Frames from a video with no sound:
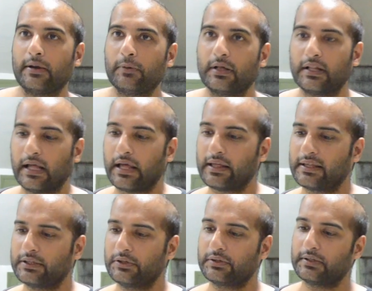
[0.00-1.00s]
Well,
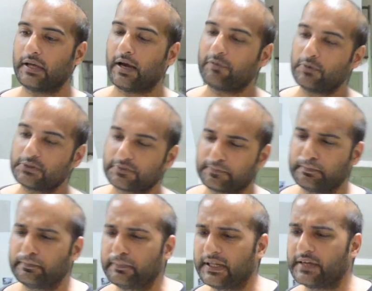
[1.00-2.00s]
I've always
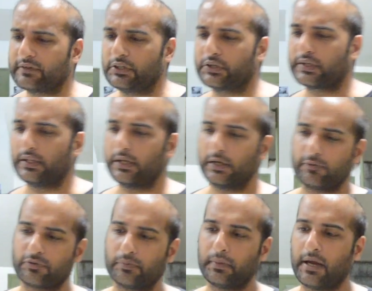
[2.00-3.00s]
believed that you can
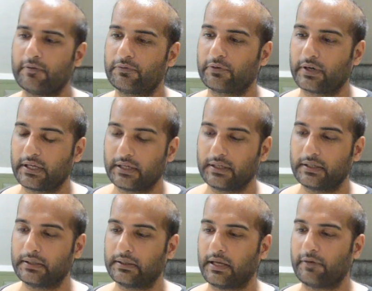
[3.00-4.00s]
learn from
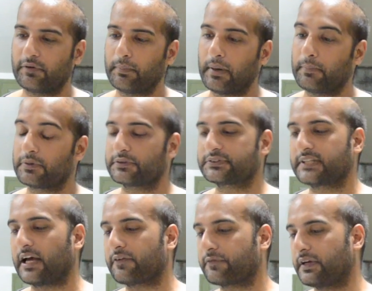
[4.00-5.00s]
every member of
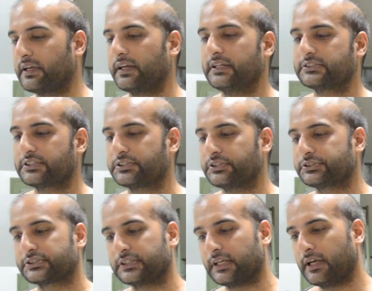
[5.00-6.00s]
staff in an
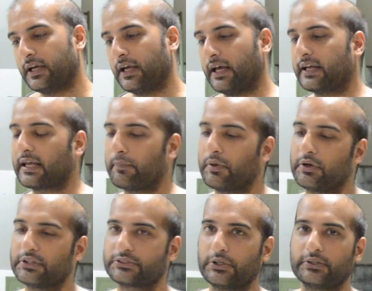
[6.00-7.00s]
institution. And
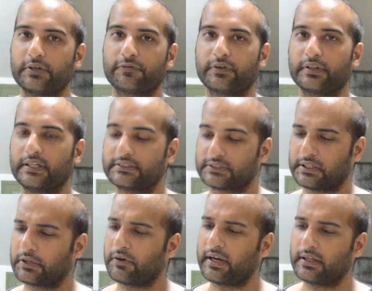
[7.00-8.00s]
Cambodia is no different.
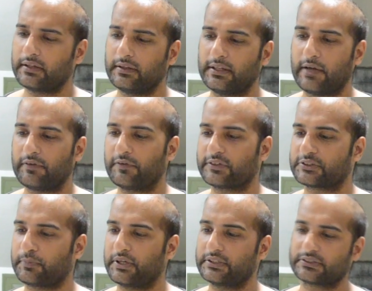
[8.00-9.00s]
It's a great level of
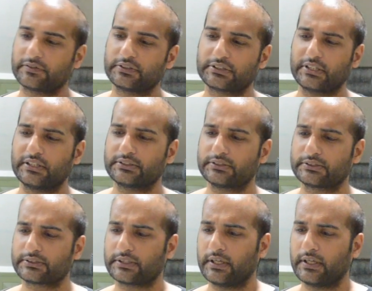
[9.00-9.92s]
experience of the surgeons.